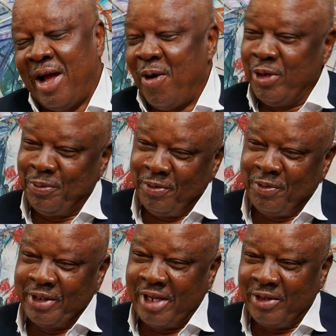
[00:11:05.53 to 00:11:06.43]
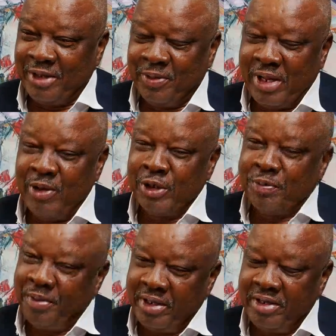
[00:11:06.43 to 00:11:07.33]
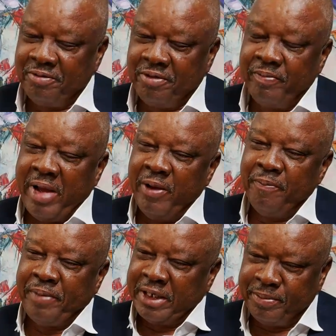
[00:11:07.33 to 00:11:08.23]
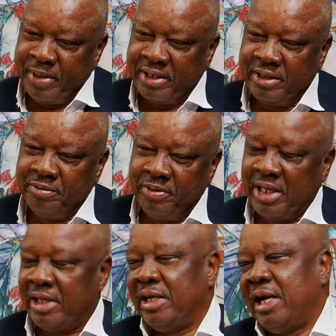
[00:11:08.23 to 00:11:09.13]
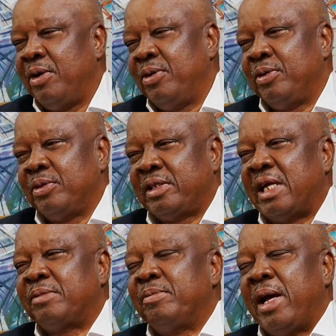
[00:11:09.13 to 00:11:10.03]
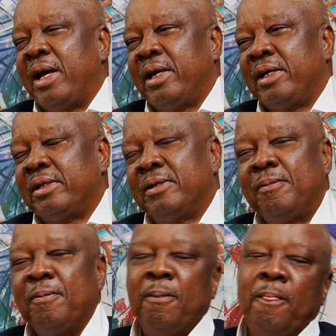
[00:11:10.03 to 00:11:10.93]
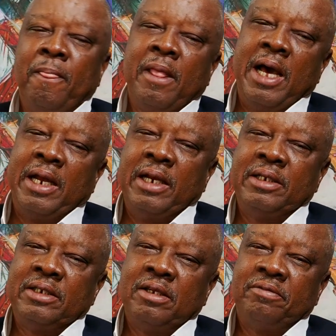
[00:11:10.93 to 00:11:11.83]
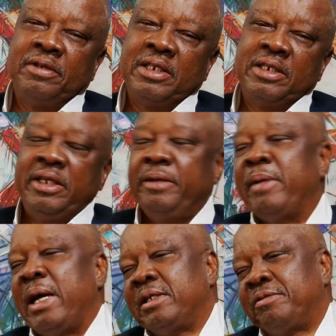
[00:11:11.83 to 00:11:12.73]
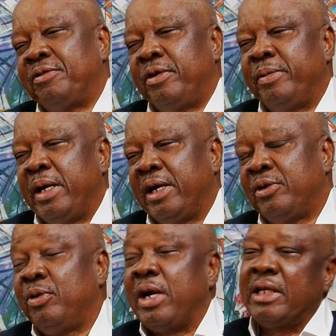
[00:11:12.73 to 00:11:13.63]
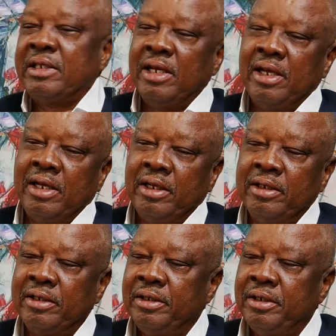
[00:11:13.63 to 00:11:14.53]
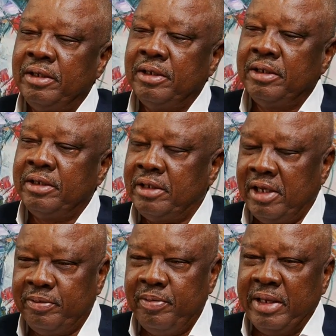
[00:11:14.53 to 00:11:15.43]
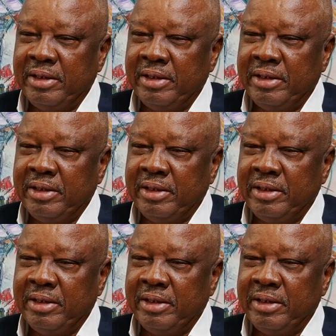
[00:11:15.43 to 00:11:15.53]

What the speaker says: I won't speak for the Southeast, but I will speak from my own perspective. But I think I will start my analysis of this demise from Kuka's statement.